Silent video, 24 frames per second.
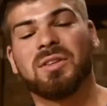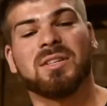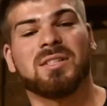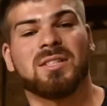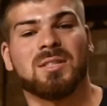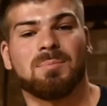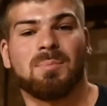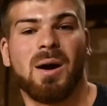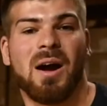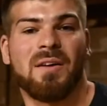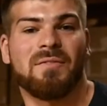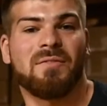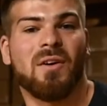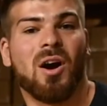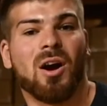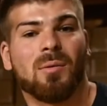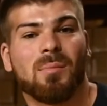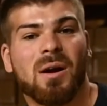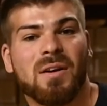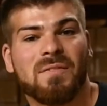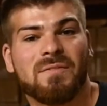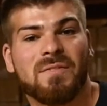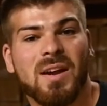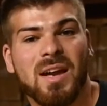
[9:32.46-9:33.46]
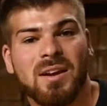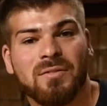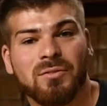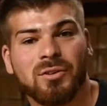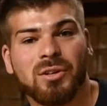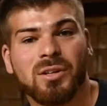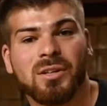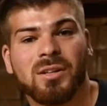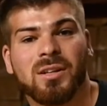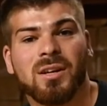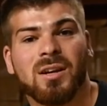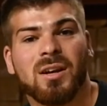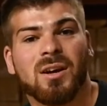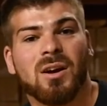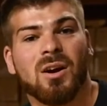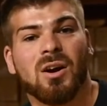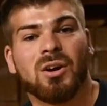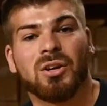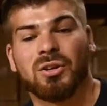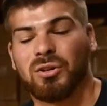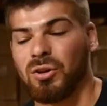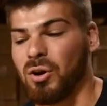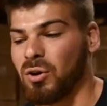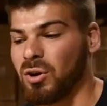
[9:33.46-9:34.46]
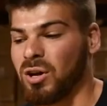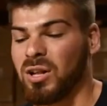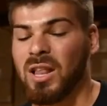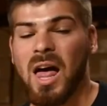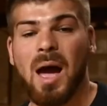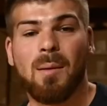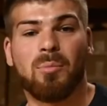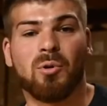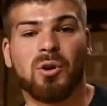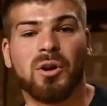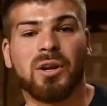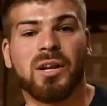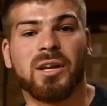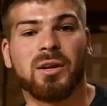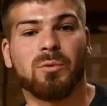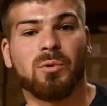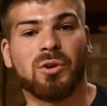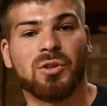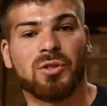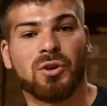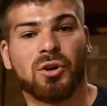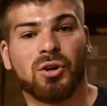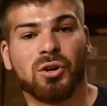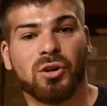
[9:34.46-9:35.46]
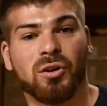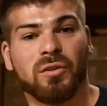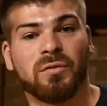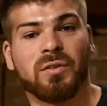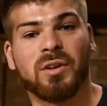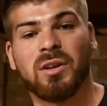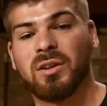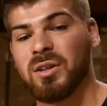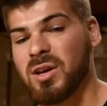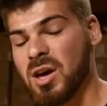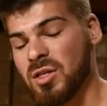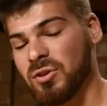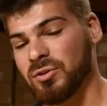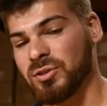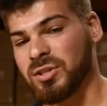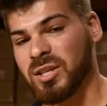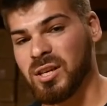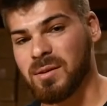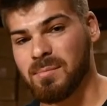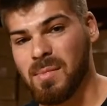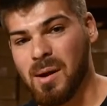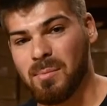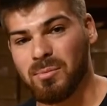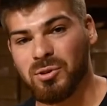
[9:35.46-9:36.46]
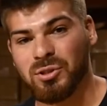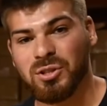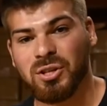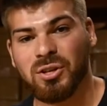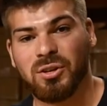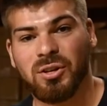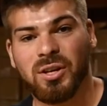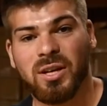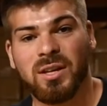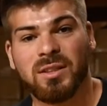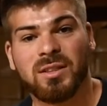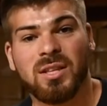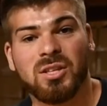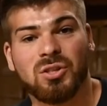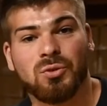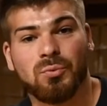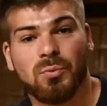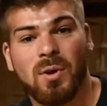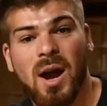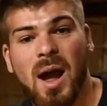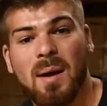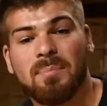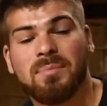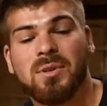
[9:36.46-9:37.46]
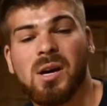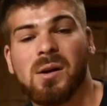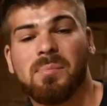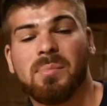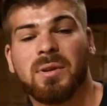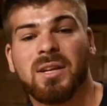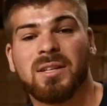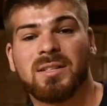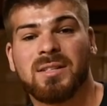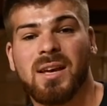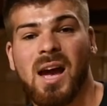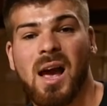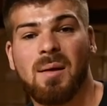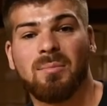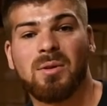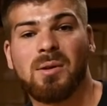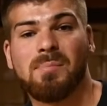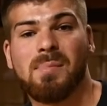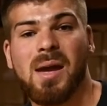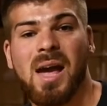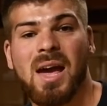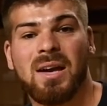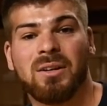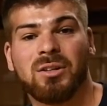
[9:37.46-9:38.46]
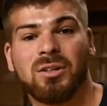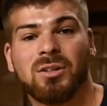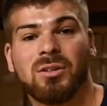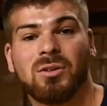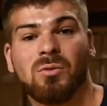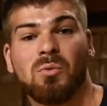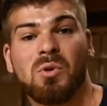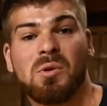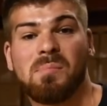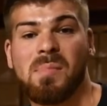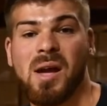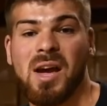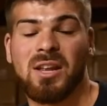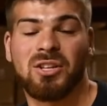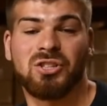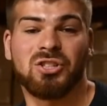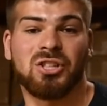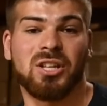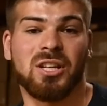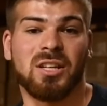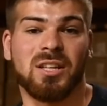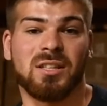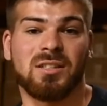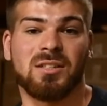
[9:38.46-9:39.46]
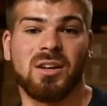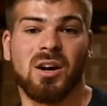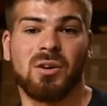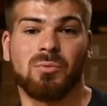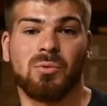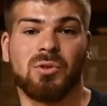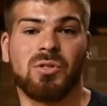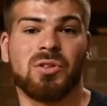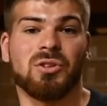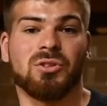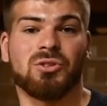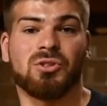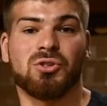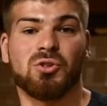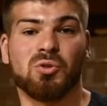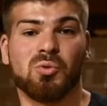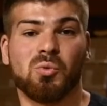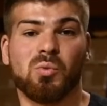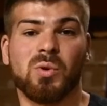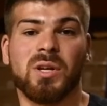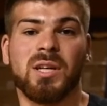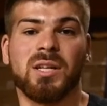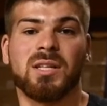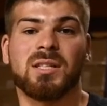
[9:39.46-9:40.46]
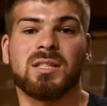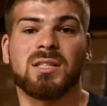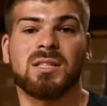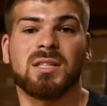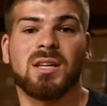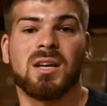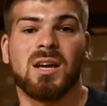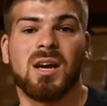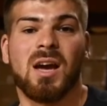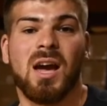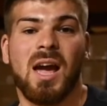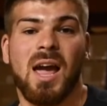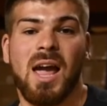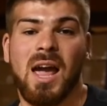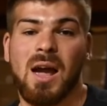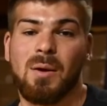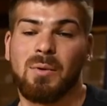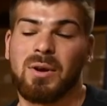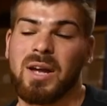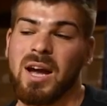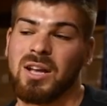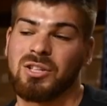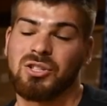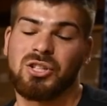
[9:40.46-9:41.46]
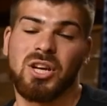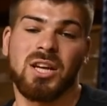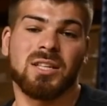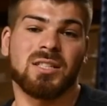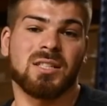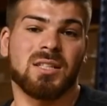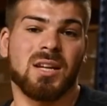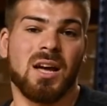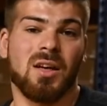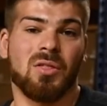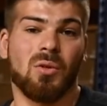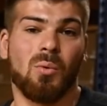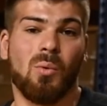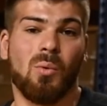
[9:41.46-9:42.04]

this is by far my favorite. You know, collaborating with Irv and the other team members here to get this wrapped up in a timely manner, we managed to get it done within 2 weeks, and we got Jason on the